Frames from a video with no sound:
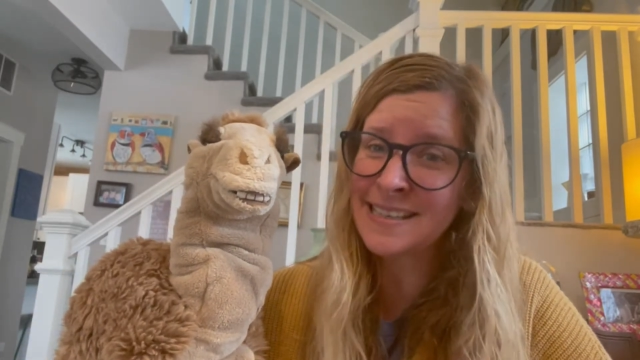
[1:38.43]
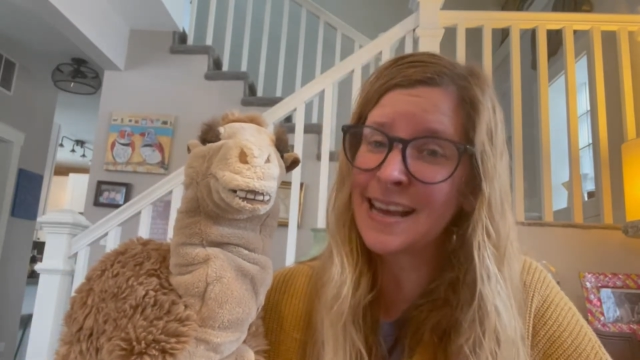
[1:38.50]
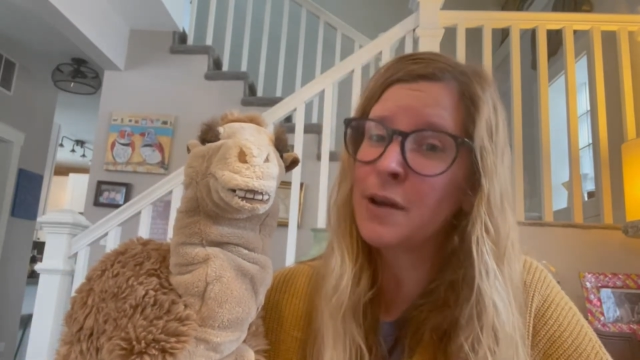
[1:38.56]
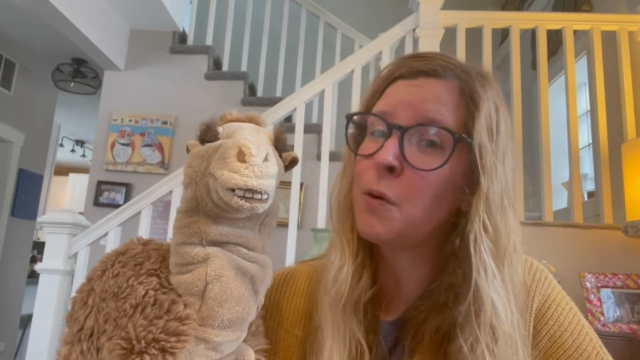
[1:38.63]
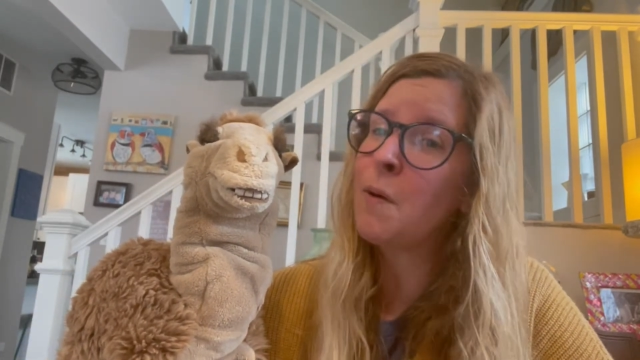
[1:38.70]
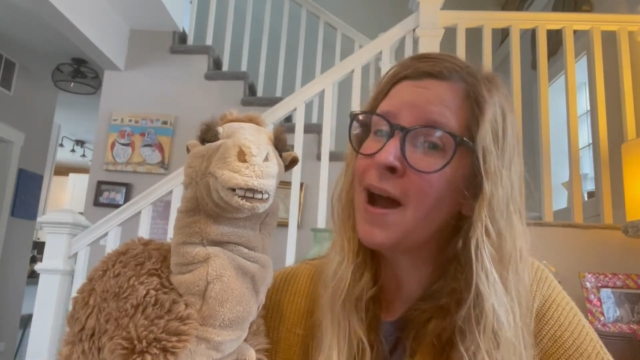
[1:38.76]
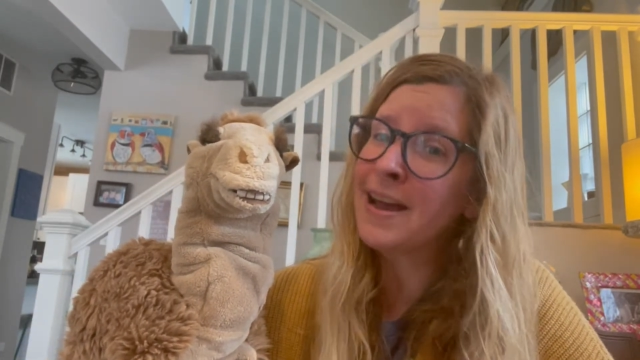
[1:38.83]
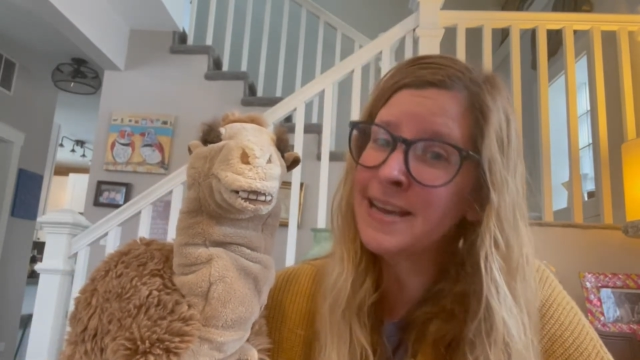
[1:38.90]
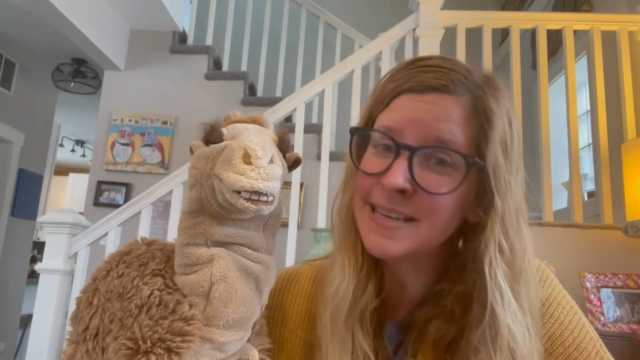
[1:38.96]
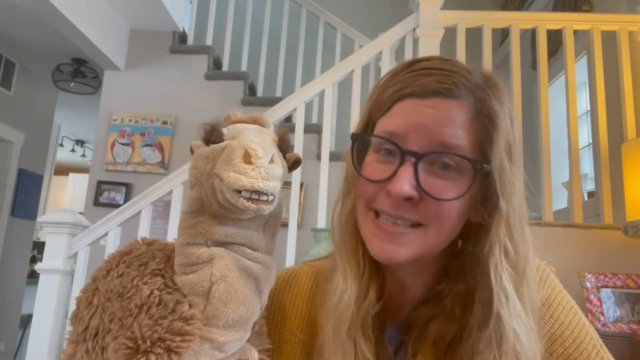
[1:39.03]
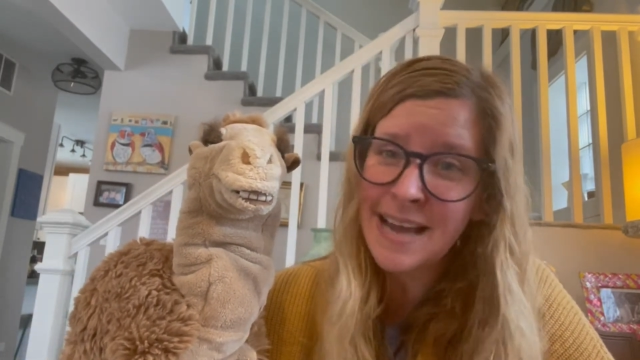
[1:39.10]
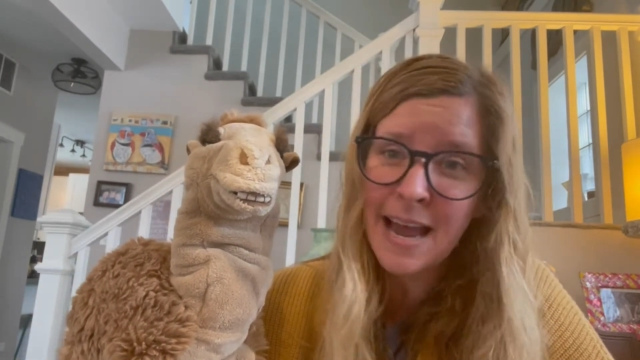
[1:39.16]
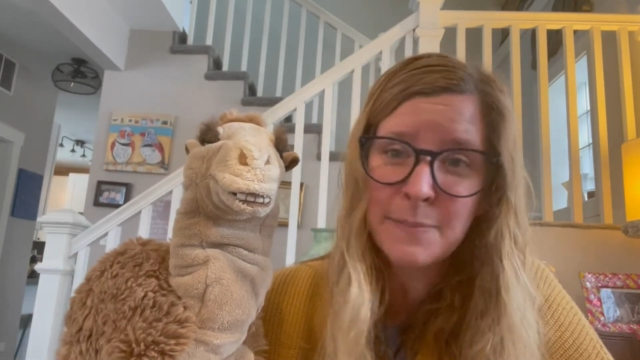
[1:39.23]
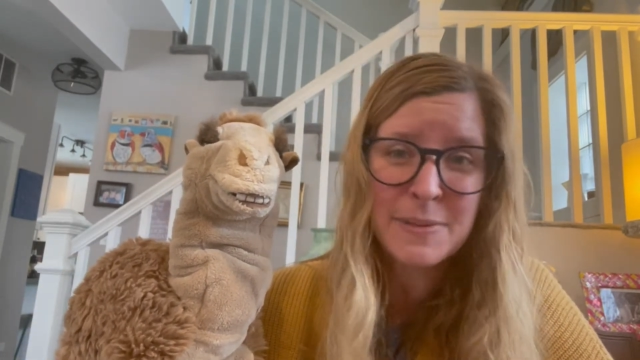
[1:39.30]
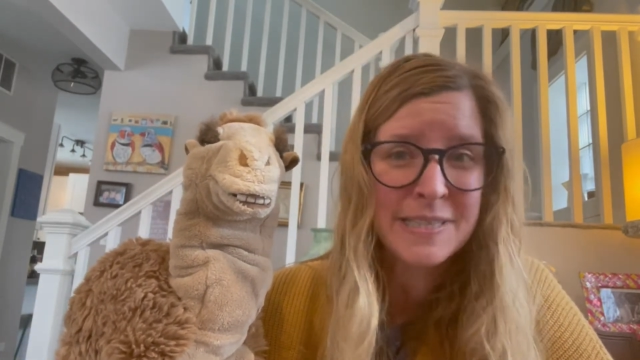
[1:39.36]
that quiet
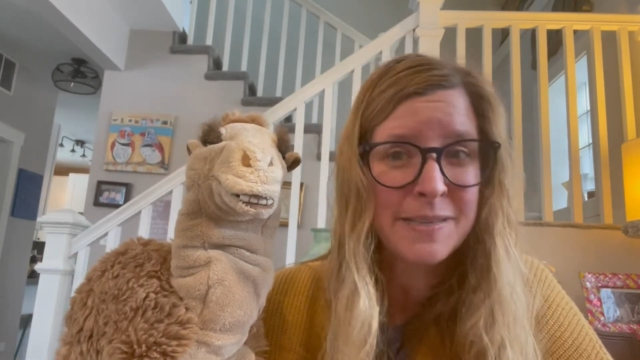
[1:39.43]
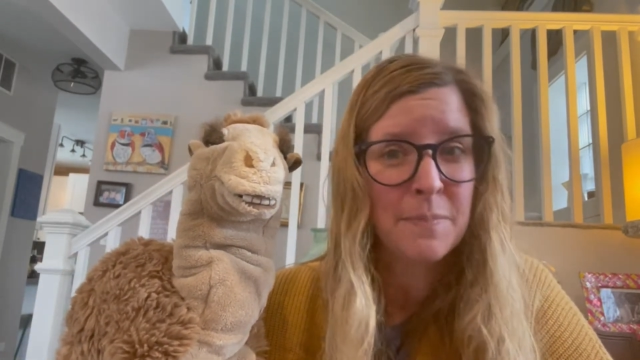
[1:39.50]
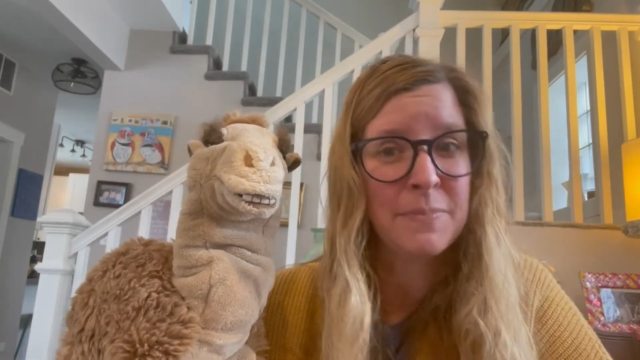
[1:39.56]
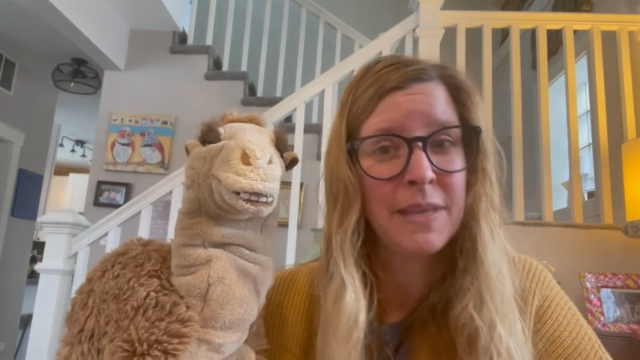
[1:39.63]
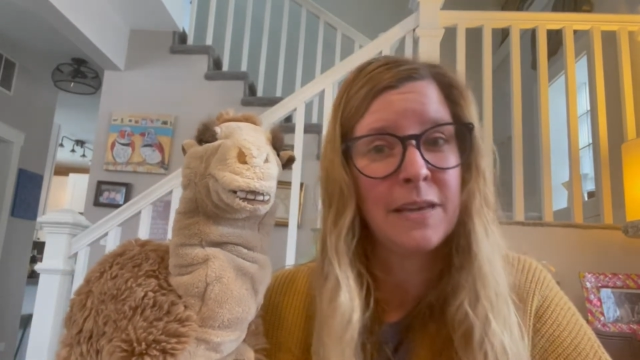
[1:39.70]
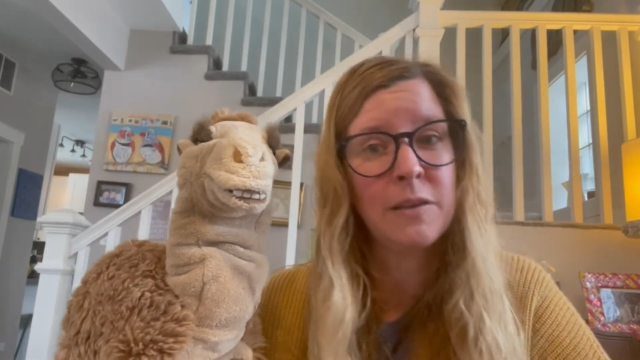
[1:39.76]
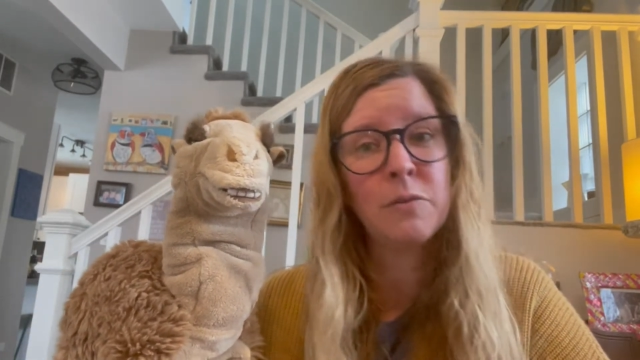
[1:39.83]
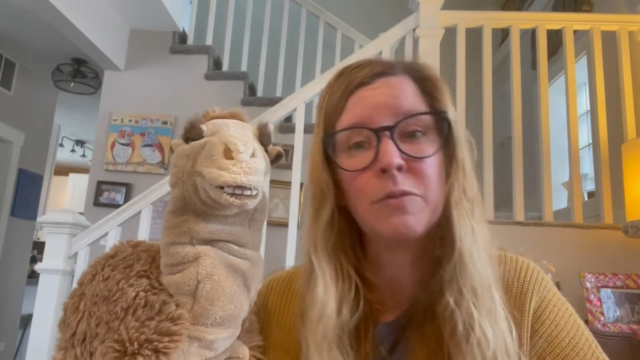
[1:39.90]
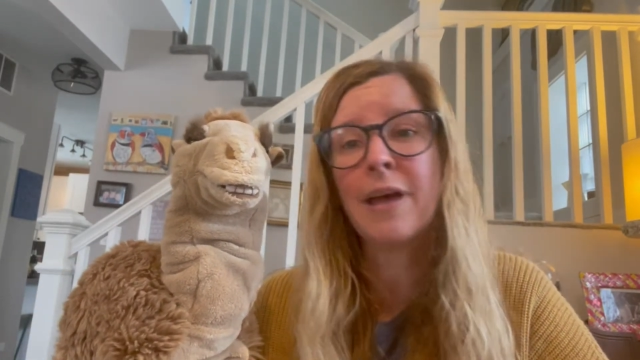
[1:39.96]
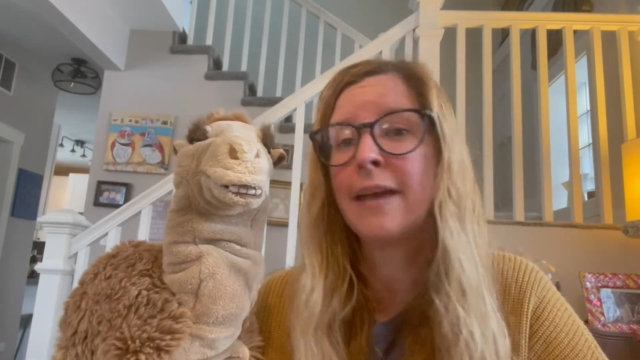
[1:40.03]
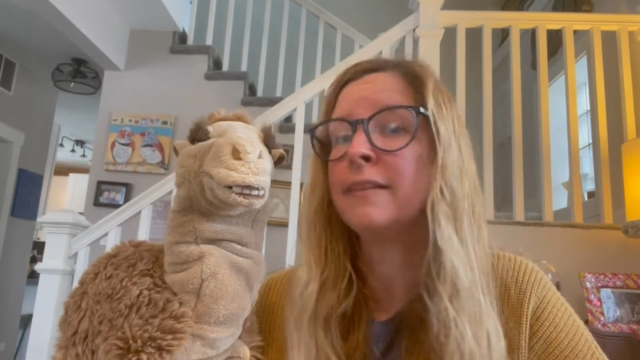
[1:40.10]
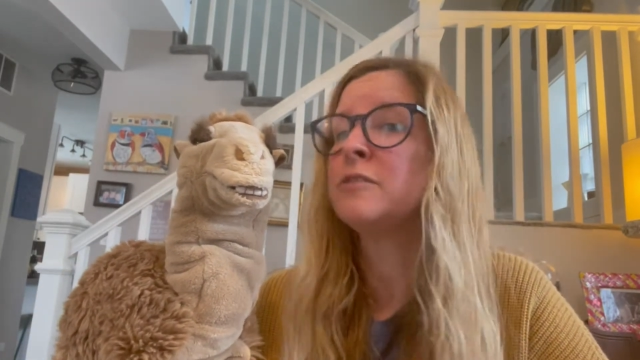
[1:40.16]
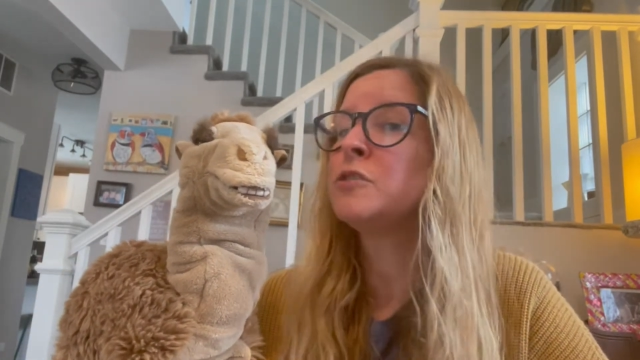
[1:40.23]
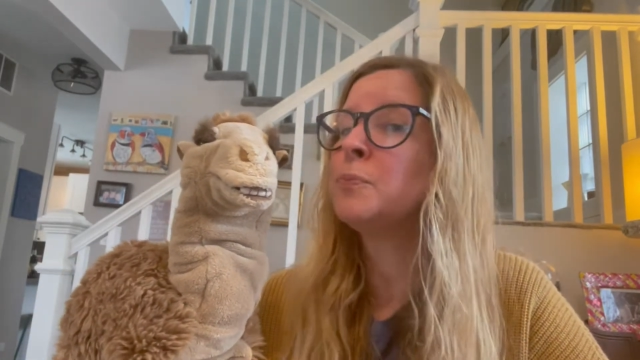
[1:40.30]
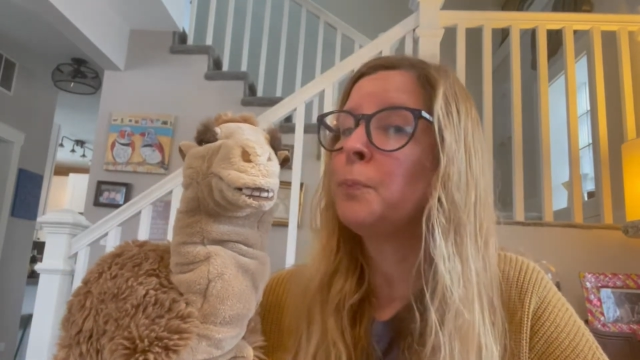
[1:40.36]
time is something you
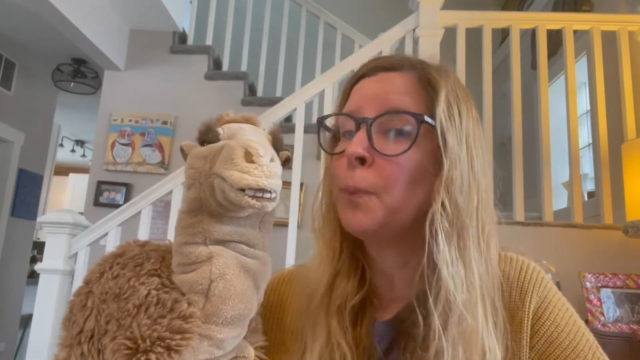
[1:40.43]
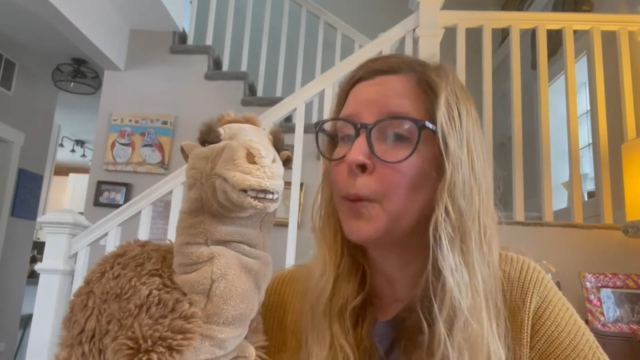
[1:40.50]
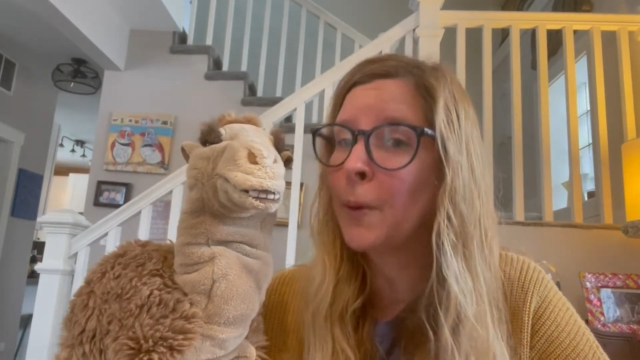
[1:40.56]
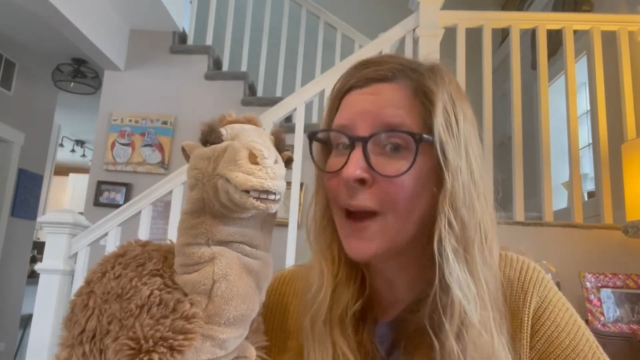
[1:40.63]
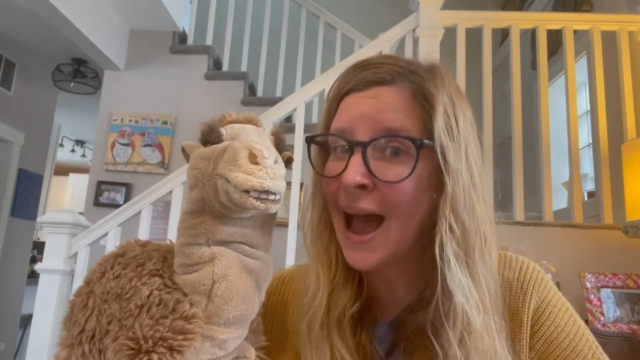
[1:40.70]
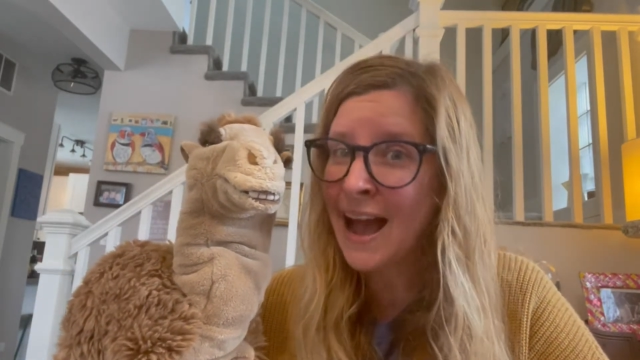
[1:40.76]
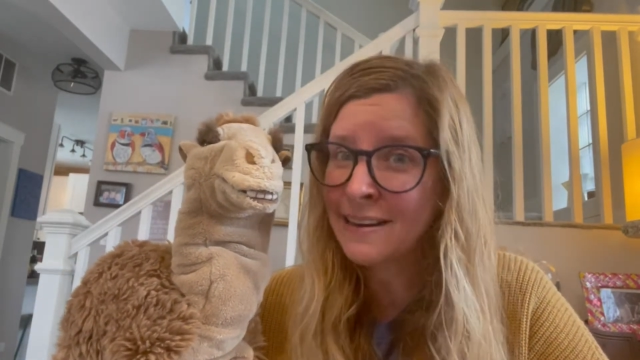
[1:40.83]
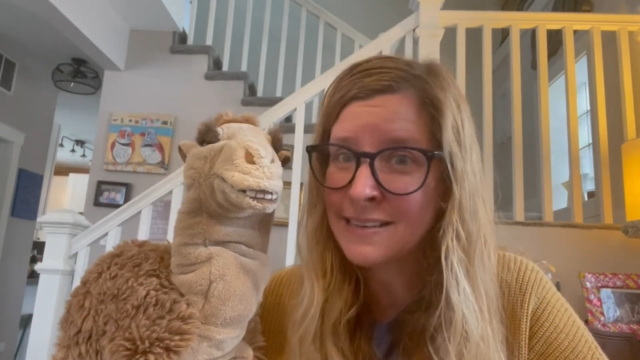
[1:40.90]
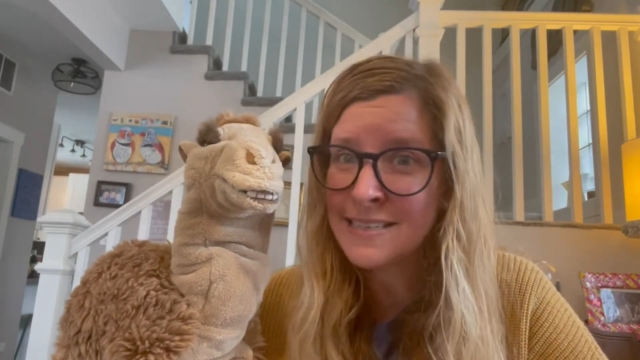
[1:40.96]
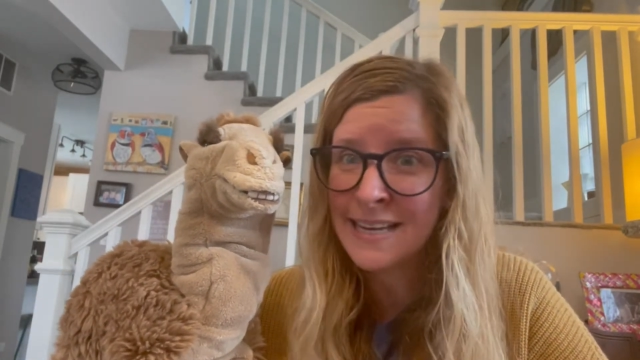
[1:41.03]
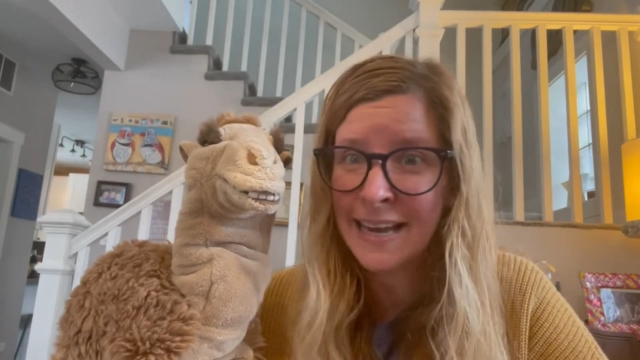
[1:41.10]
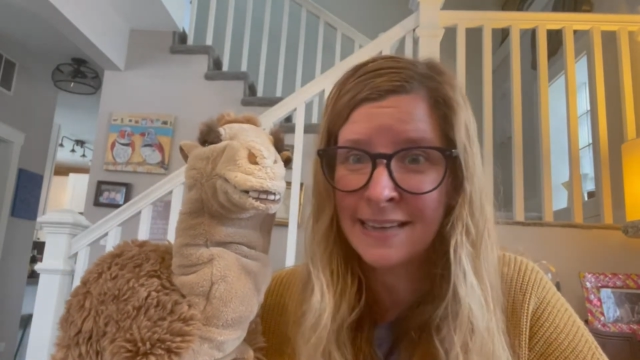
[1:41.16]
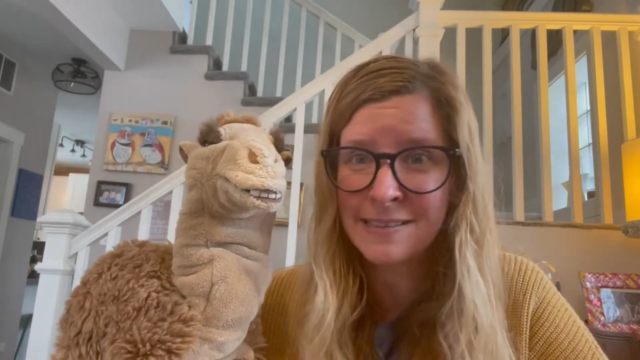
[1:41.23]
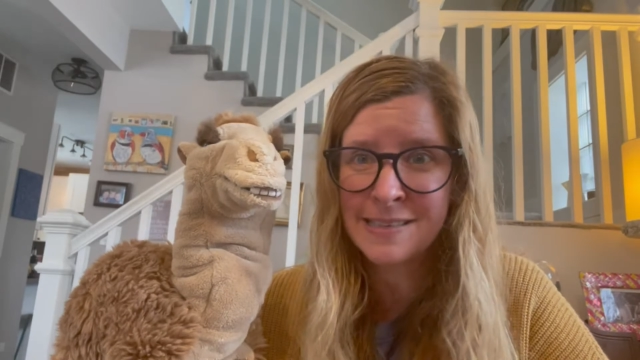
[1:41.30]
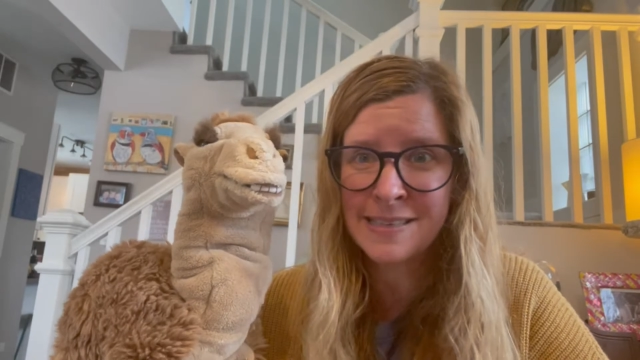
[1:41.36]
like to
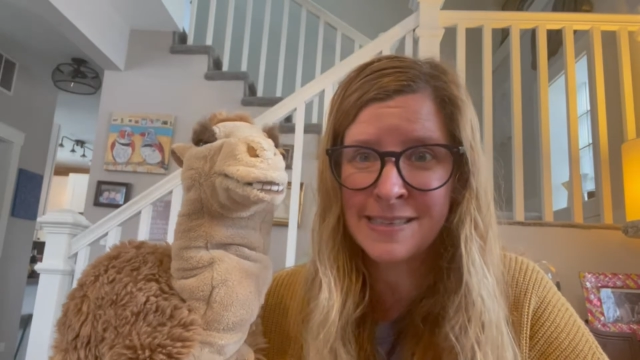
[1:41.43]
practice.